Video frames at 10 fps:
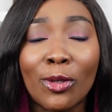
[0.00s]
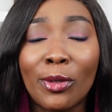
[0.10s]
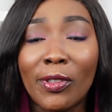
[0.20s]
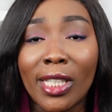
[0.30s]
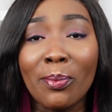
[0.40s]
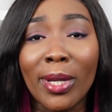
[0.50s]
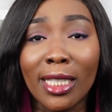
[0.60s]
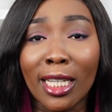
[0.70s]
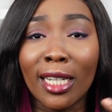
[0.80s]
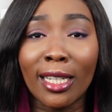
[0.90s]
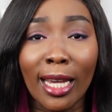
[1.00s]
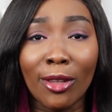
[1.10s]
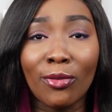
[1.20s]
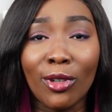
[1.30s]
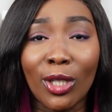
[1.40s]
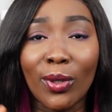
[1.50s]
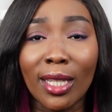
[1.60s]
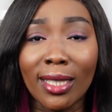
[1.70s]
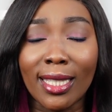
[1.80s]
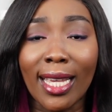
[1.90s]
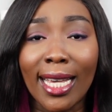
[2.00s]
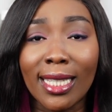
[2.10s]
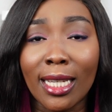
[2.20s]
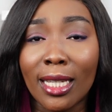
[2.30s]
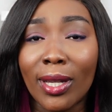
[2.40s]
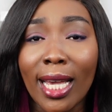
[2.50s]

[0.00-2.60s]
So you've seen Metzingen in the other video and this is Geislingen.